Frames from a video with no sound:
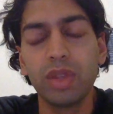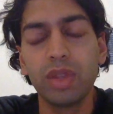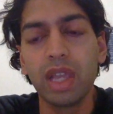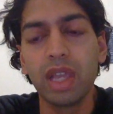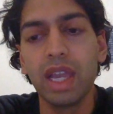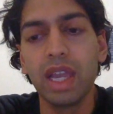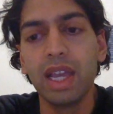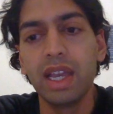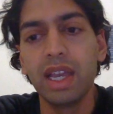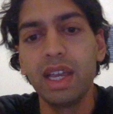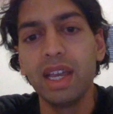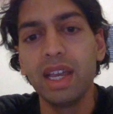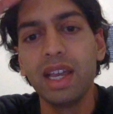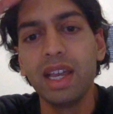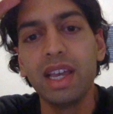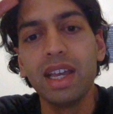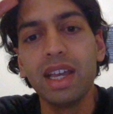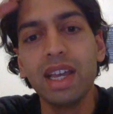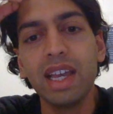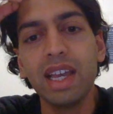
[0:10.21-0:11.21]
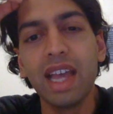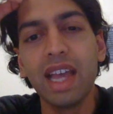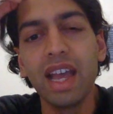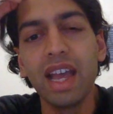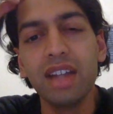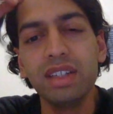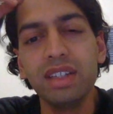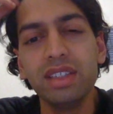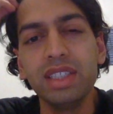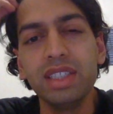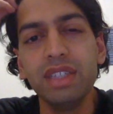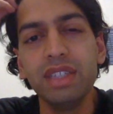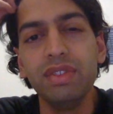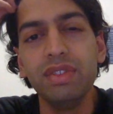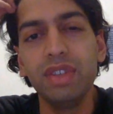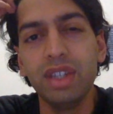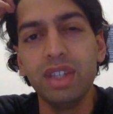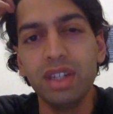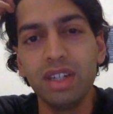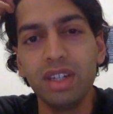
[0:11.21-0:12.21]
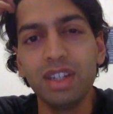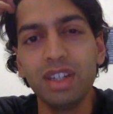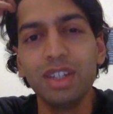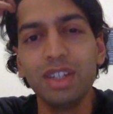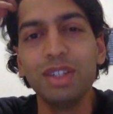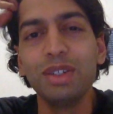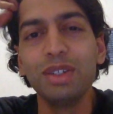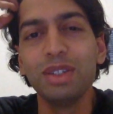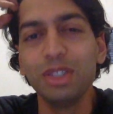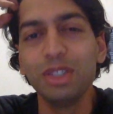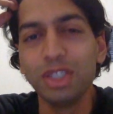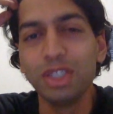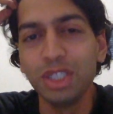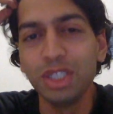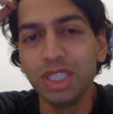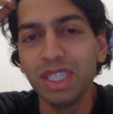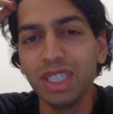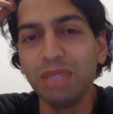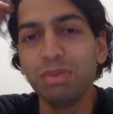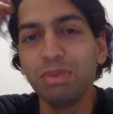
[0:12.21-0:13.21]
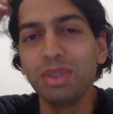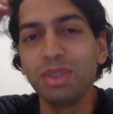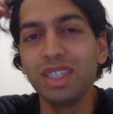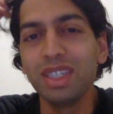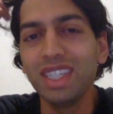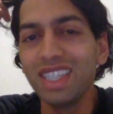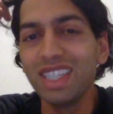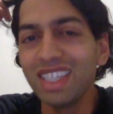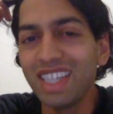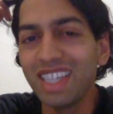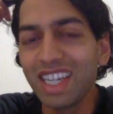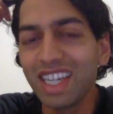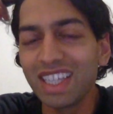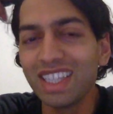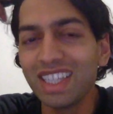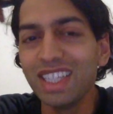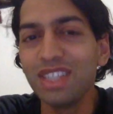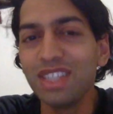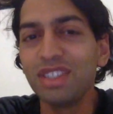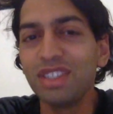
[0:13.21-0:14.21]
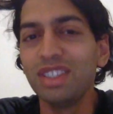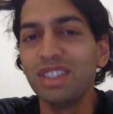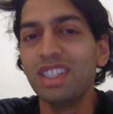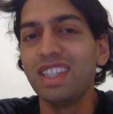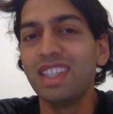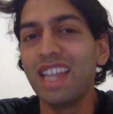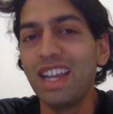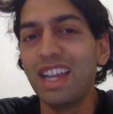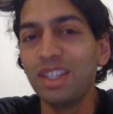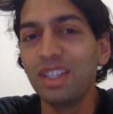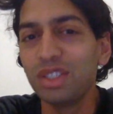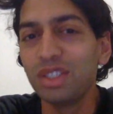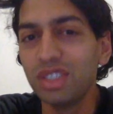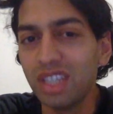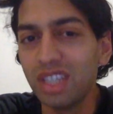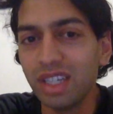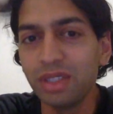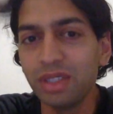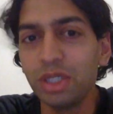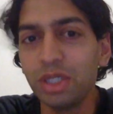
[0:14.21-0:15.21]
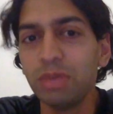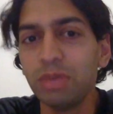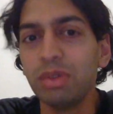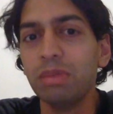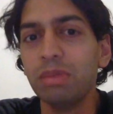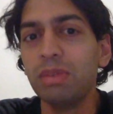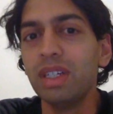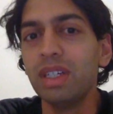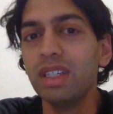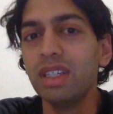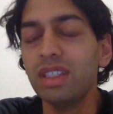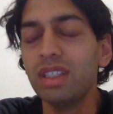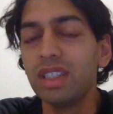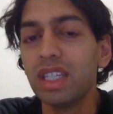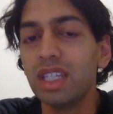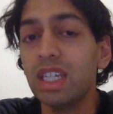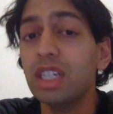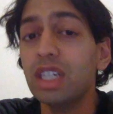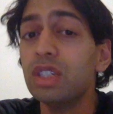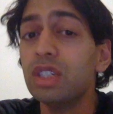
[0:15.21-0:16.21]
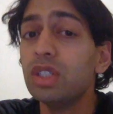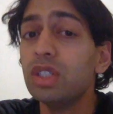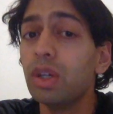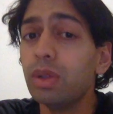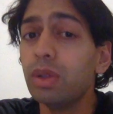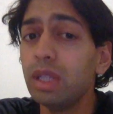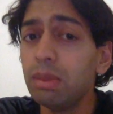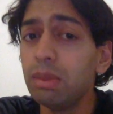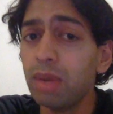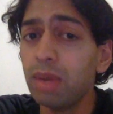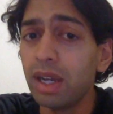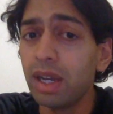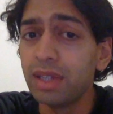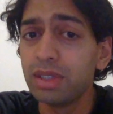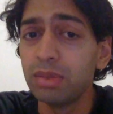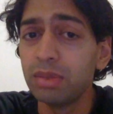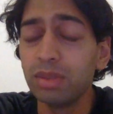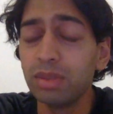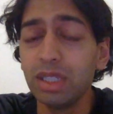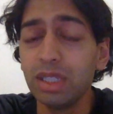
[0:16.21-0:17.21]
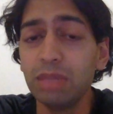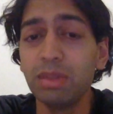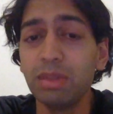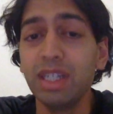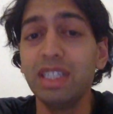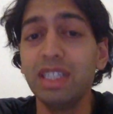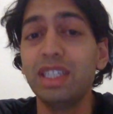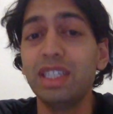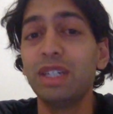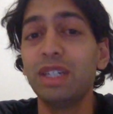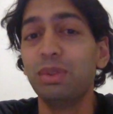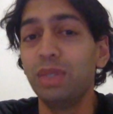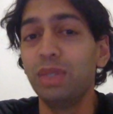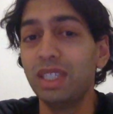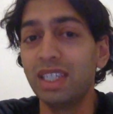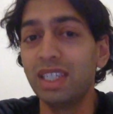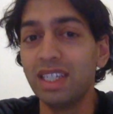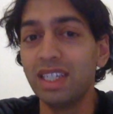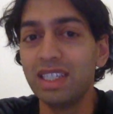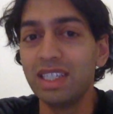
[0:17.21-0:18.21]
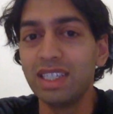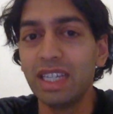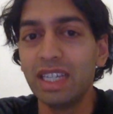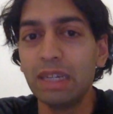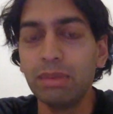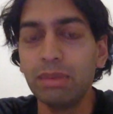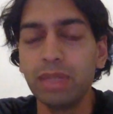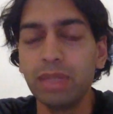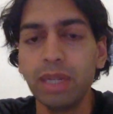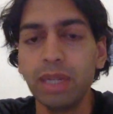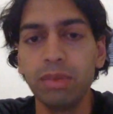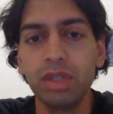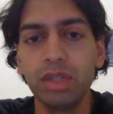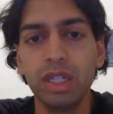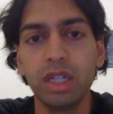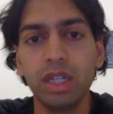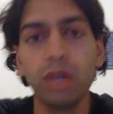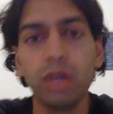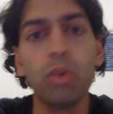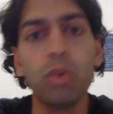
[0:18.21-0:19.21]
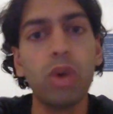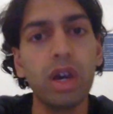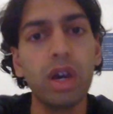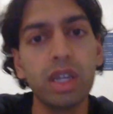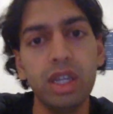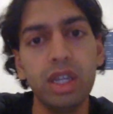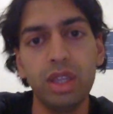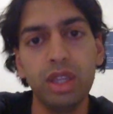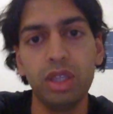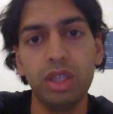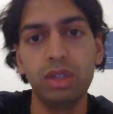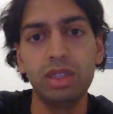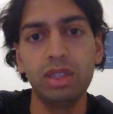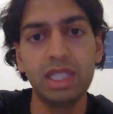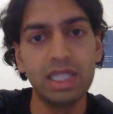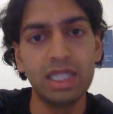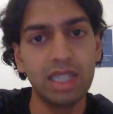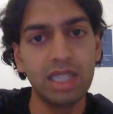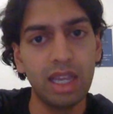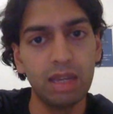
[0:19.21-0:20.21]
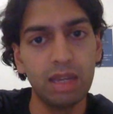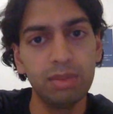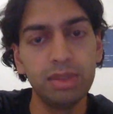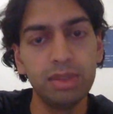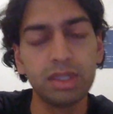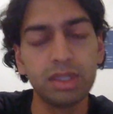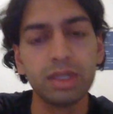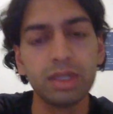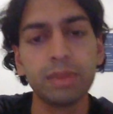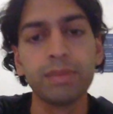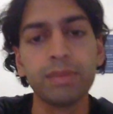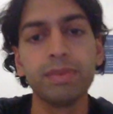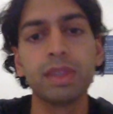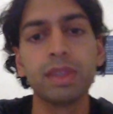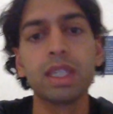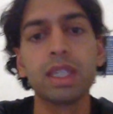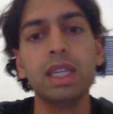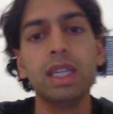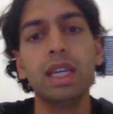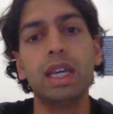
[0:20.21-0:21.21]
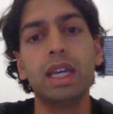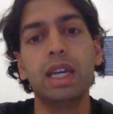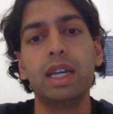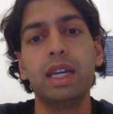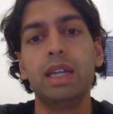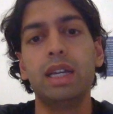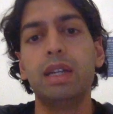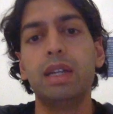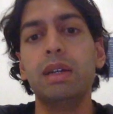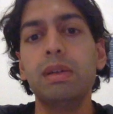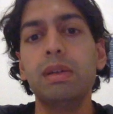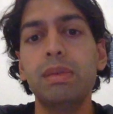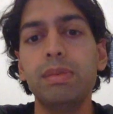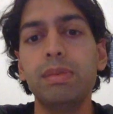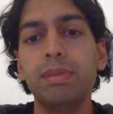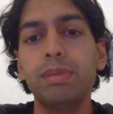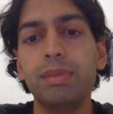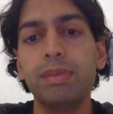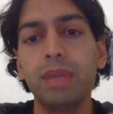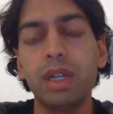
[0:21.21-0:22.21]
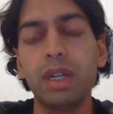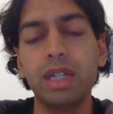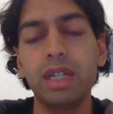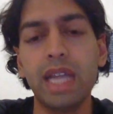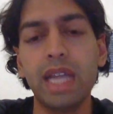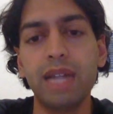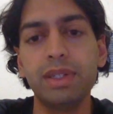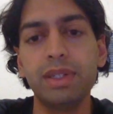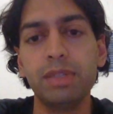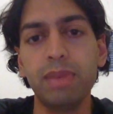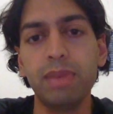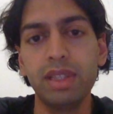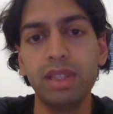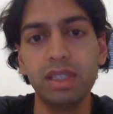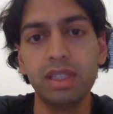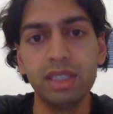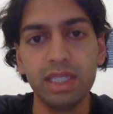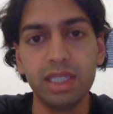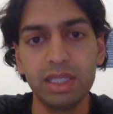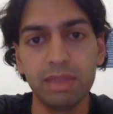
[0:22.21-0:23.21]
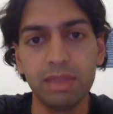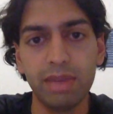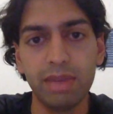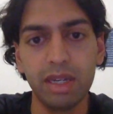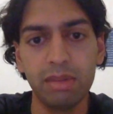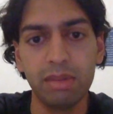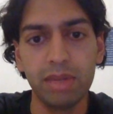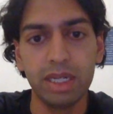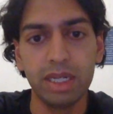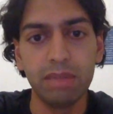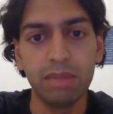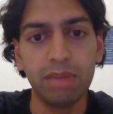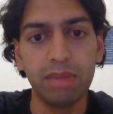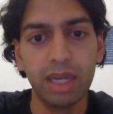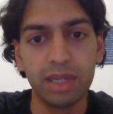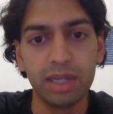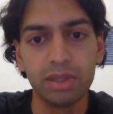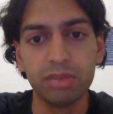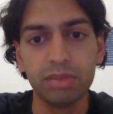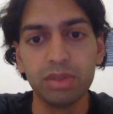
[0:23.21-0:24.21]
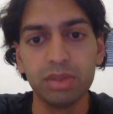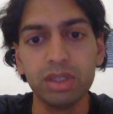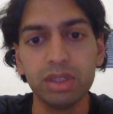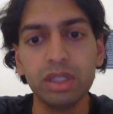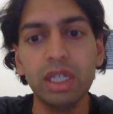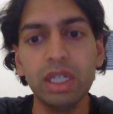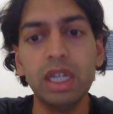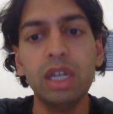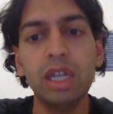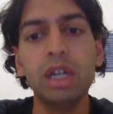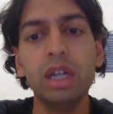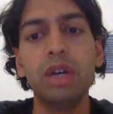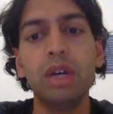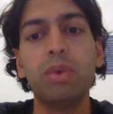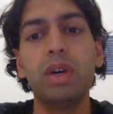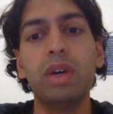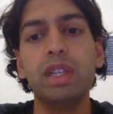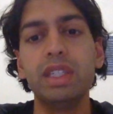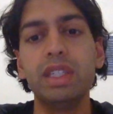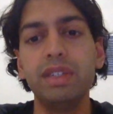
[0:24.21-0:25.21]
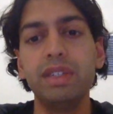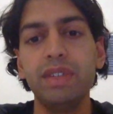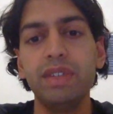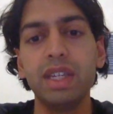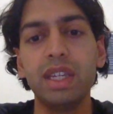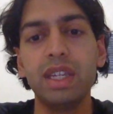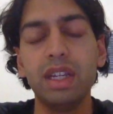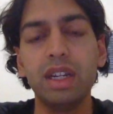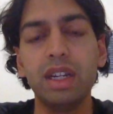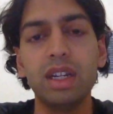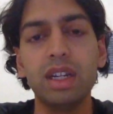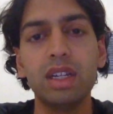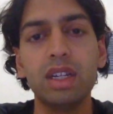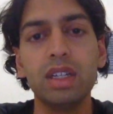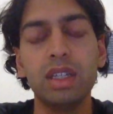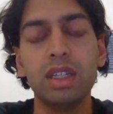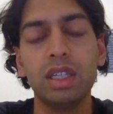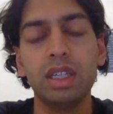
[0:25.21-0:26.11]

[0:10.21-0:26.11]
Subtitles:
how to live here cheaply, like less than $1,000 per month. Totally possible. You might not realize that, but I'm gonna walk you through the steps on how to spend the least amount of money possible while living here.